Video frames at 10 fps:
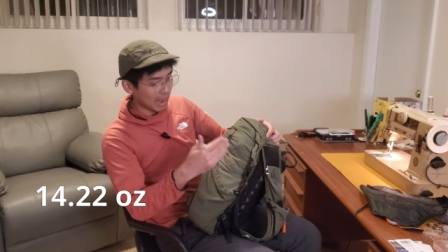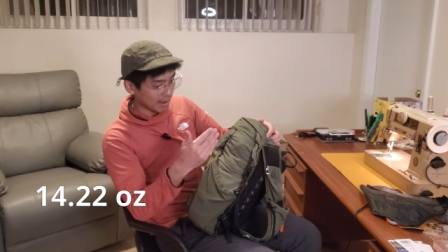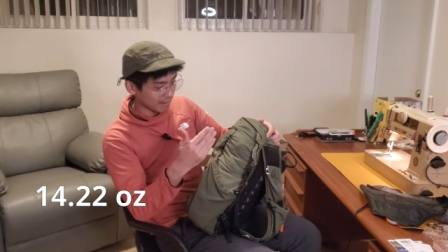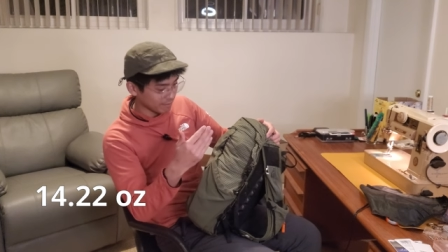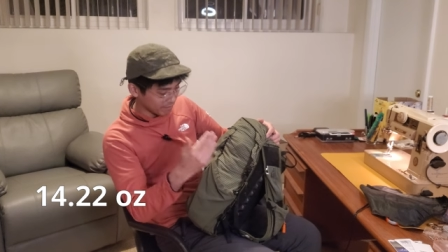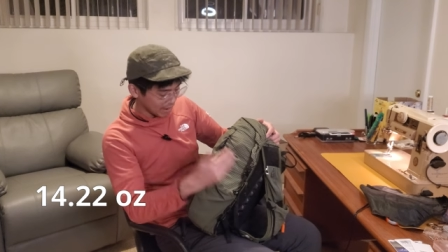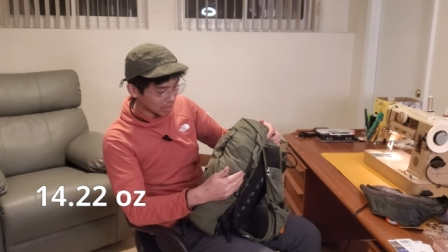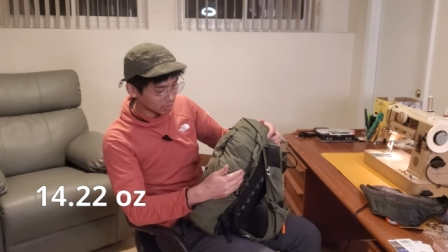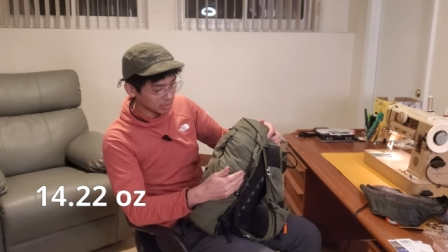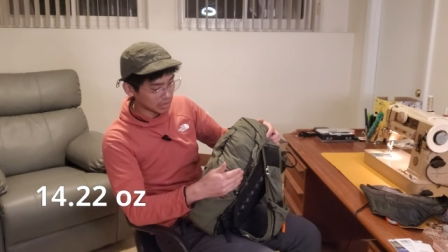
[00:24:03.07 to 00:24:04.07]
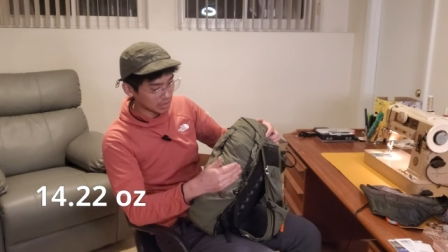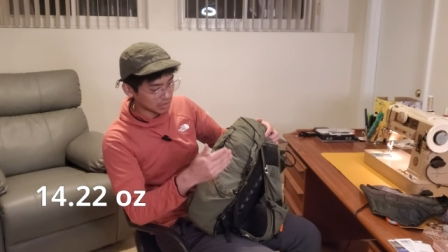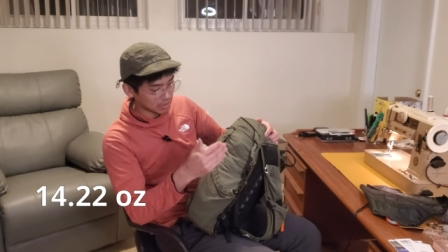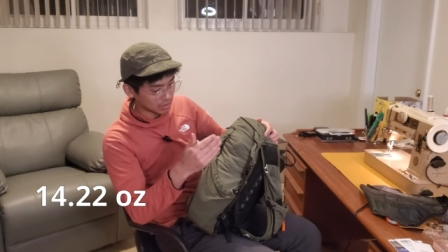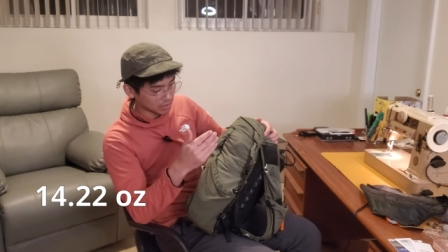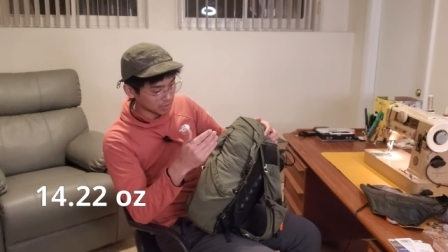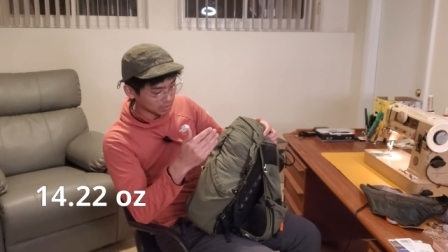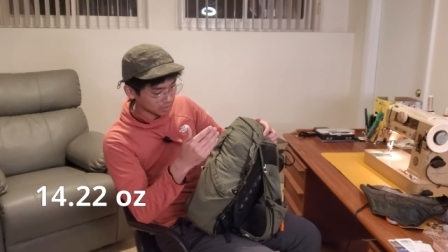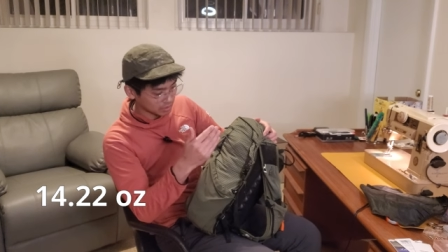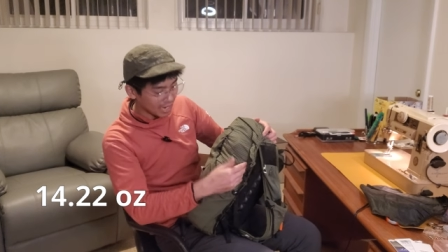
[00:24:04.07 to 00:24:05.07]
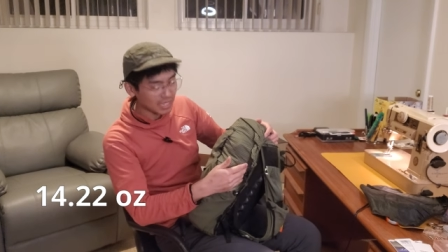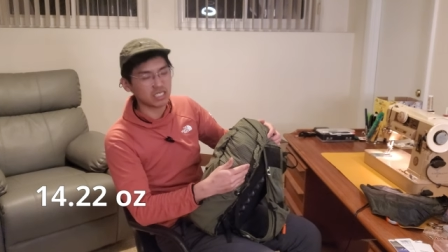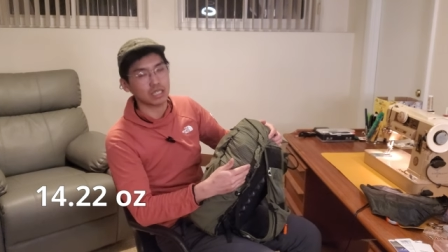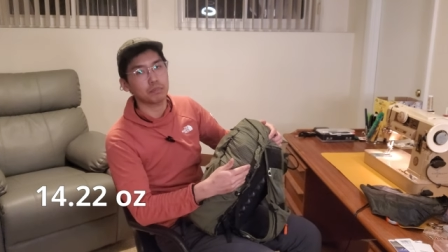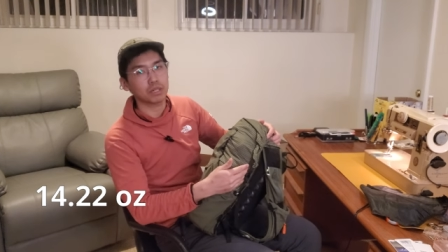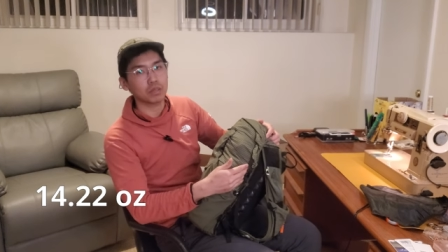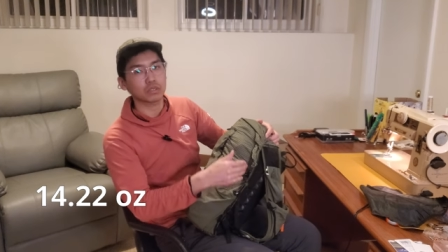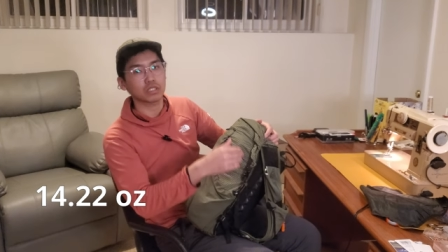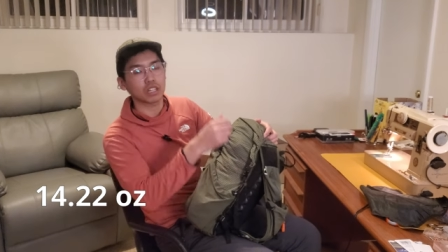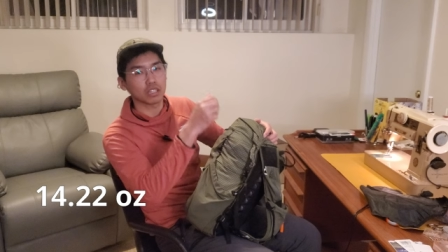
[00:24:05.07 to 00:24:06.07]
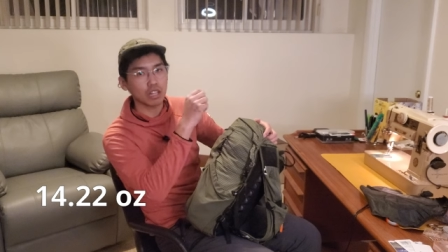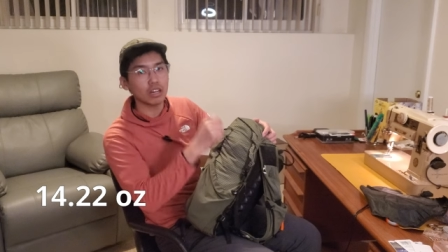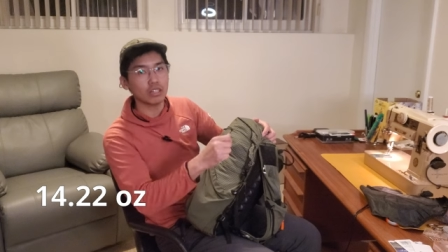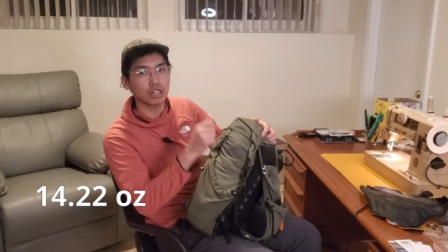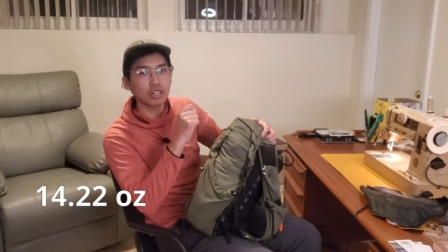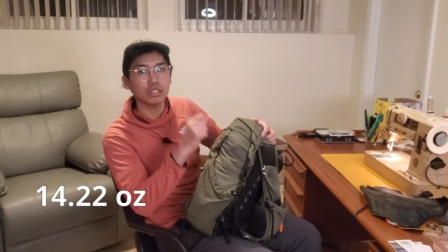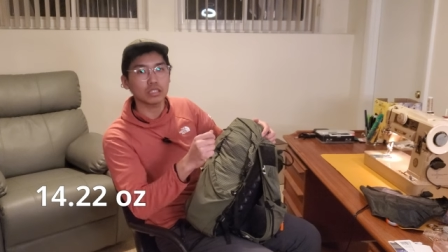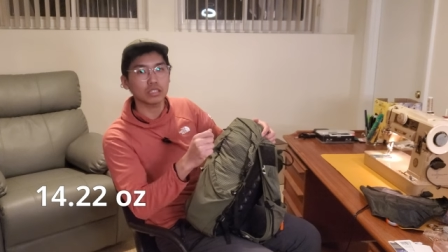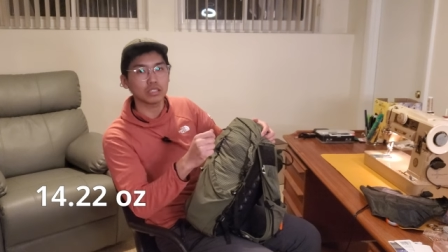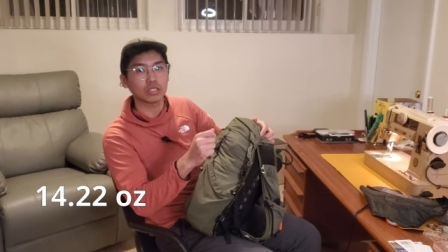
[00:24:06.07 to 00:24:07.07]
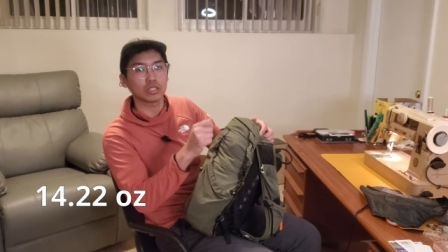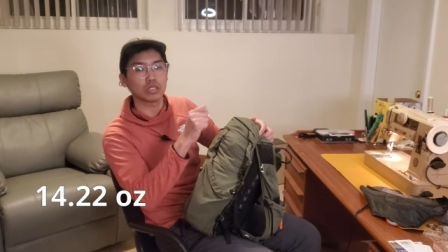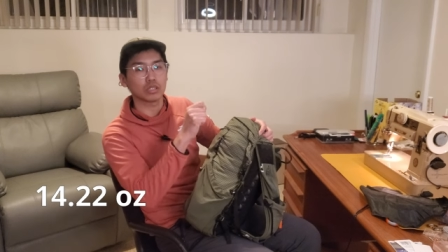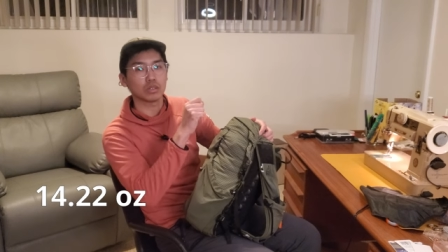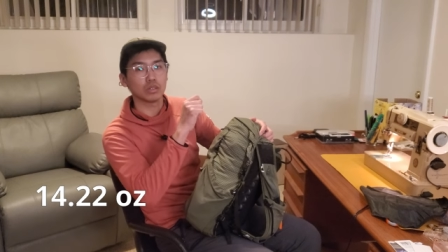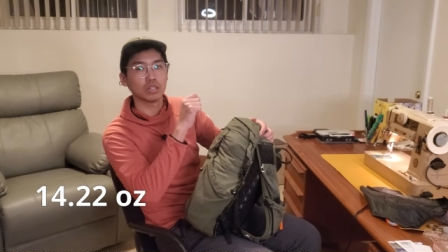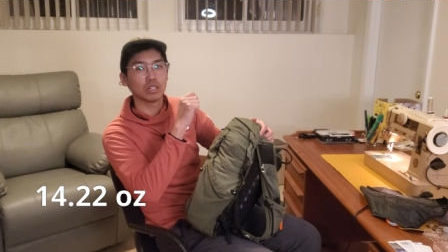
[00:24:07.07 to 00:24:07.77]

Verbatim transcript: I found that the side zipper was a lot harder to